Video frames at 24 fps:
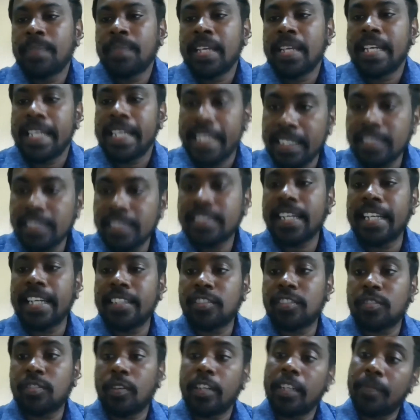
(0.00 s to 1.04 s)
inside
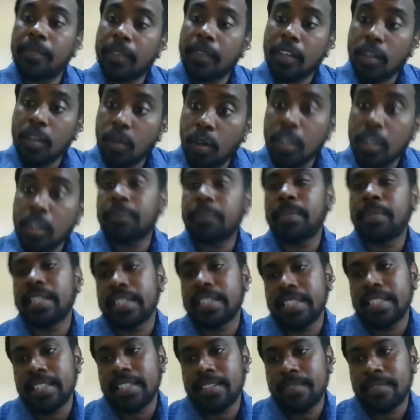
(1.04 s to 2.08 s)
soil for a longer period.